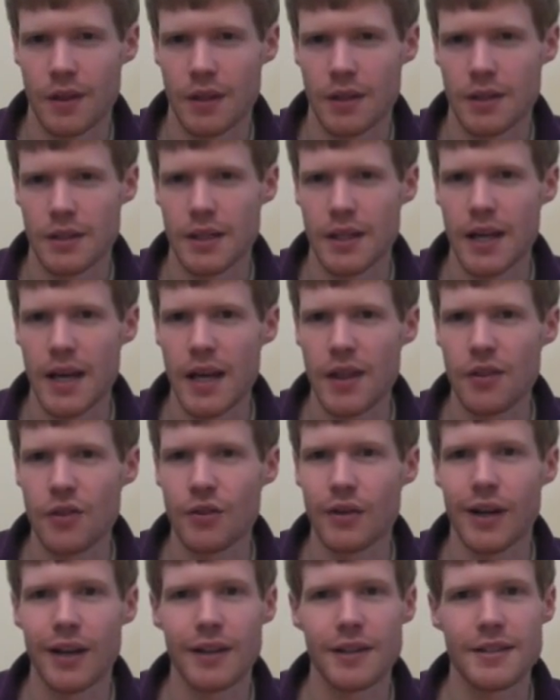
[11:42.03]
Today, the
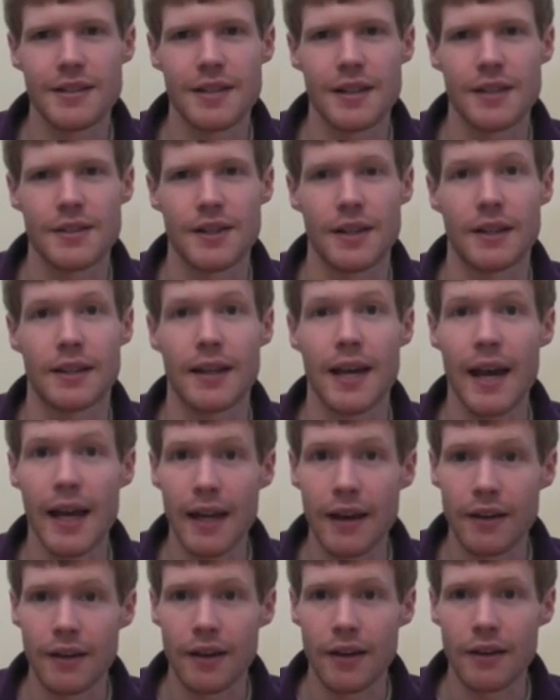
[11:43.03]
United States and
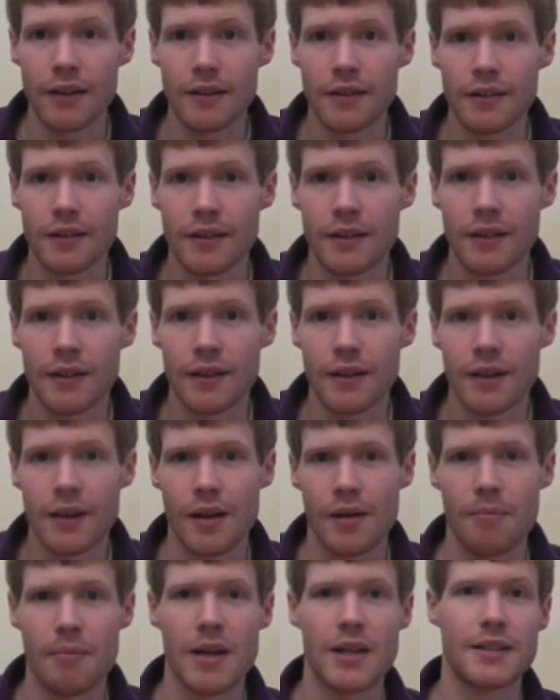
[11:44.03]
Canada
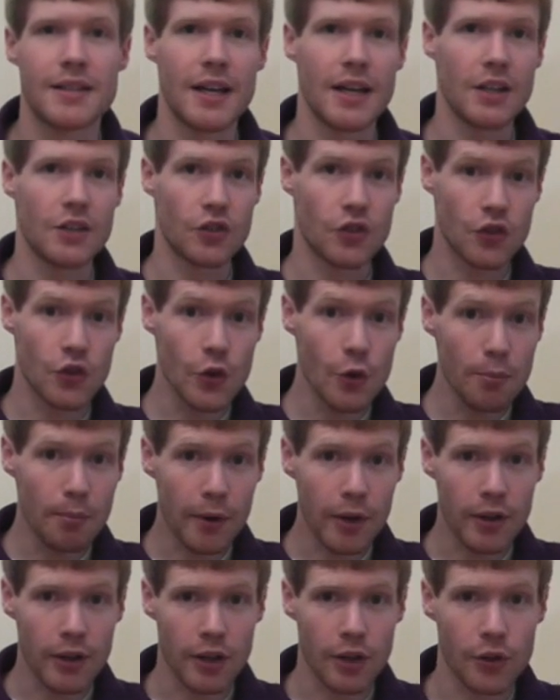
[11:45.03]
maintain
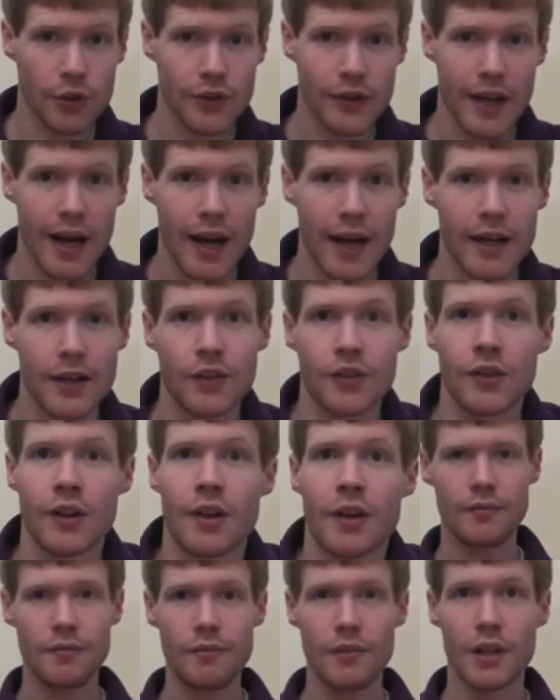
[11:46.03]
super close ties.
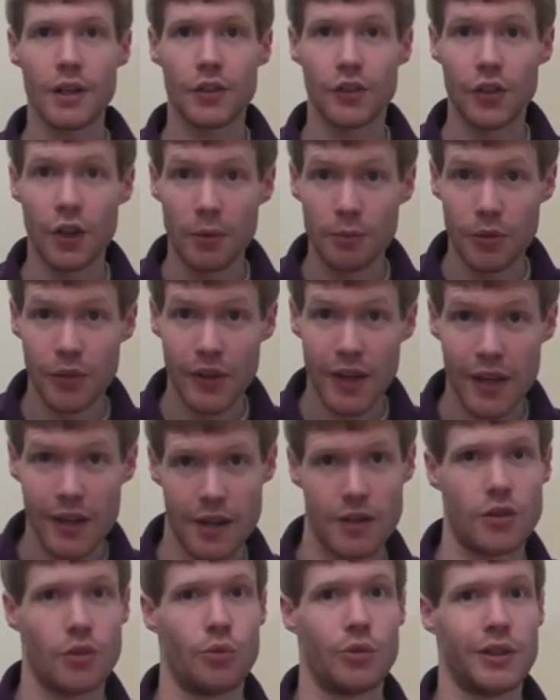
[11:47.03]
Some say
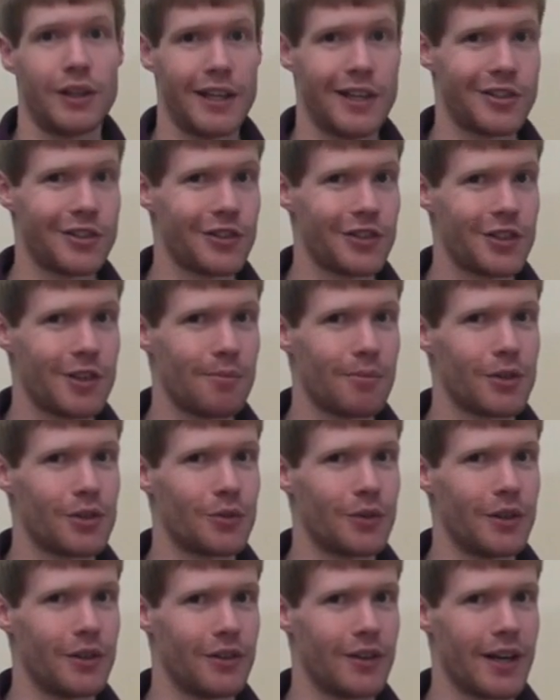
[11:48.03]
that the relationship
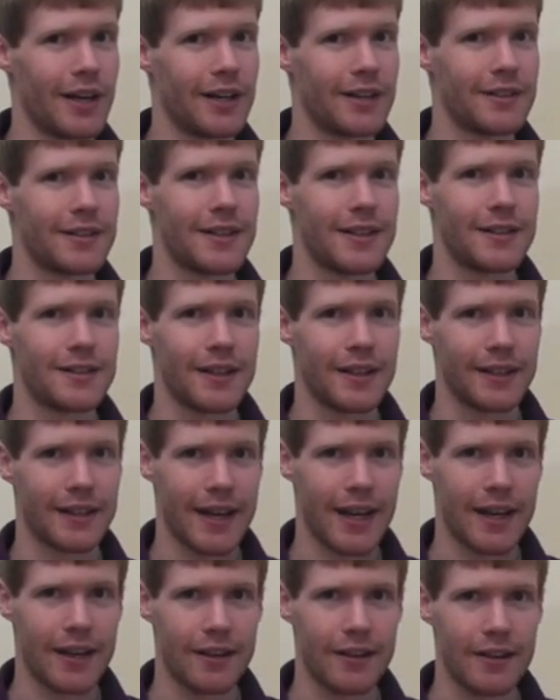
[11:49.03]
between the United States and
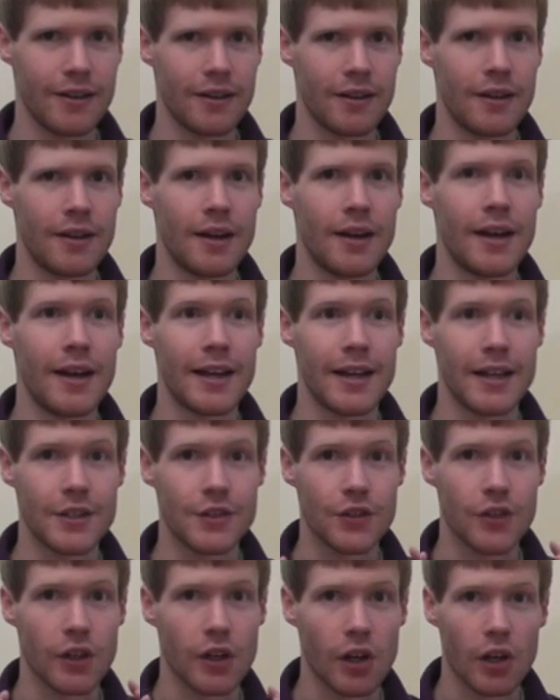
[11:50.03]
Canada is
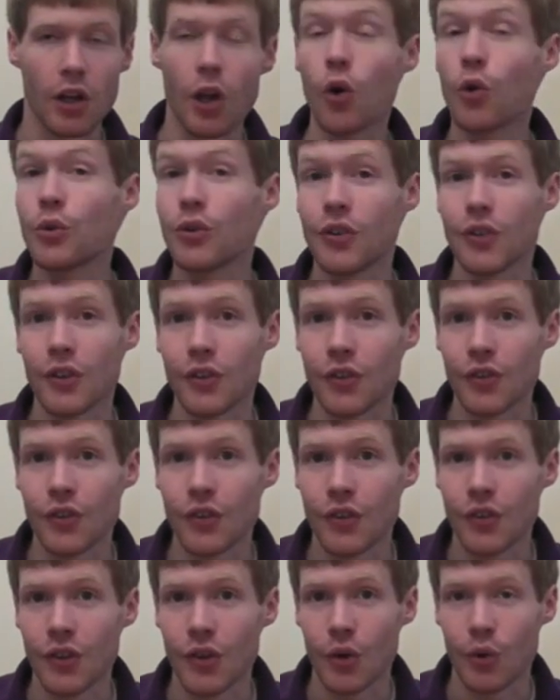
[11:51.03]
the
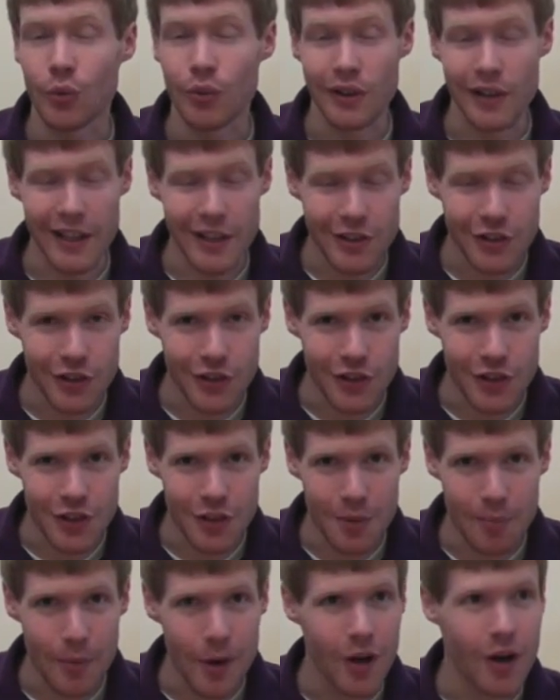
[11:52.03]
closest
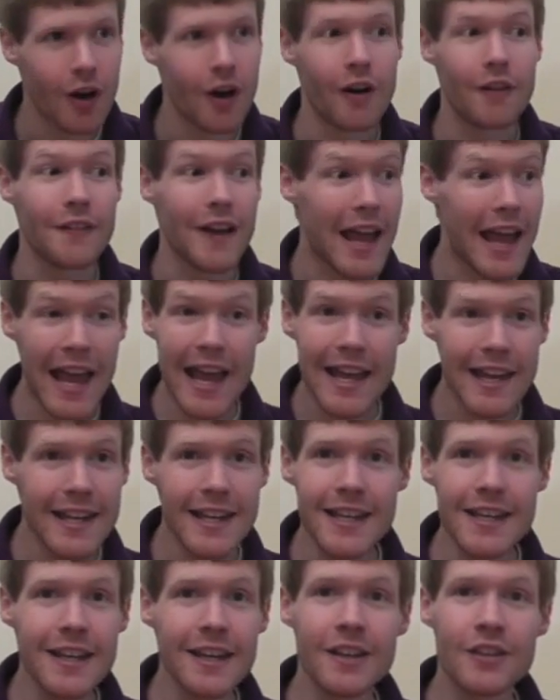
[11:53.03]
relationship of
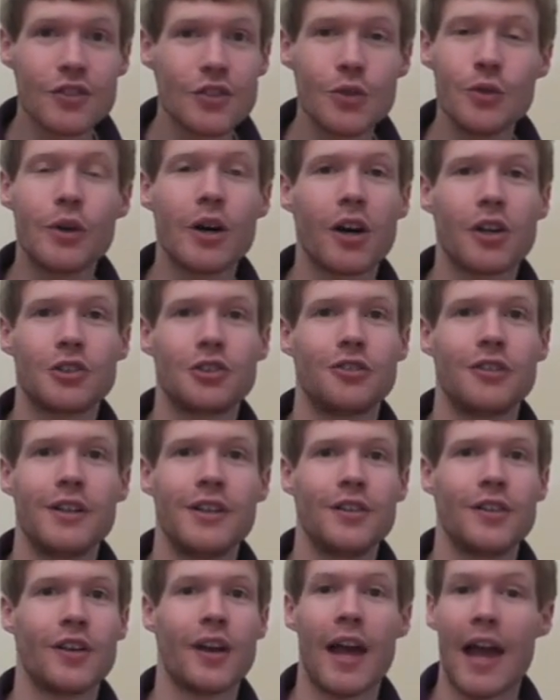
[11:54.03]
any two
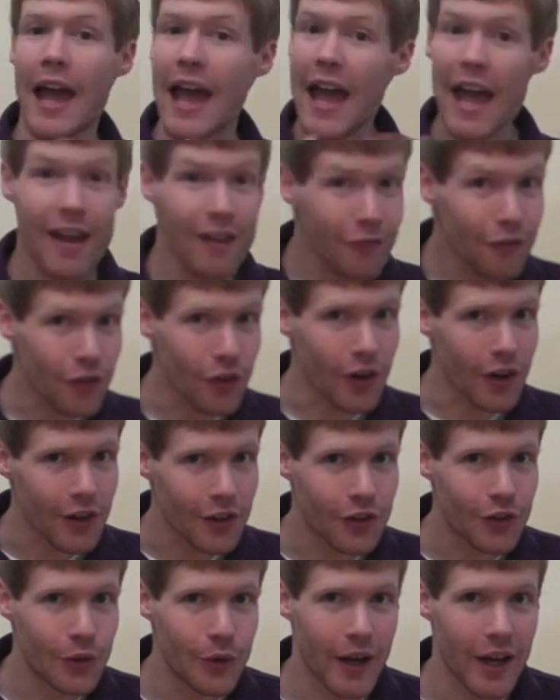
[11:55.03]
countries ever
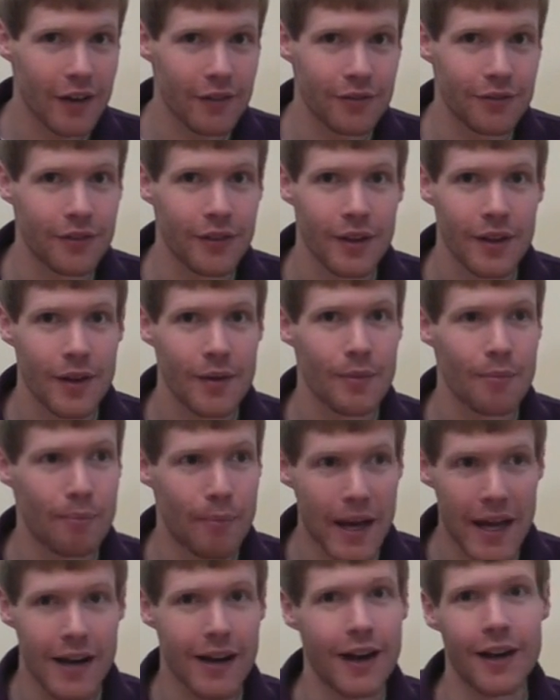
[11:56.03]
to have
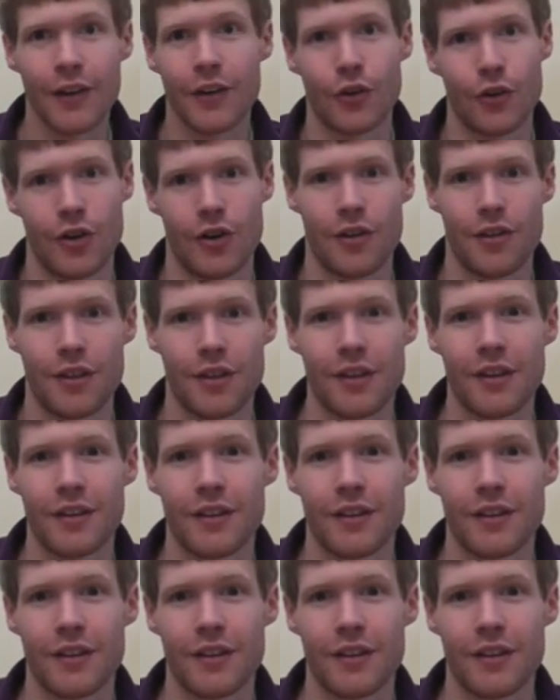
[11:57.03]
been on Earth.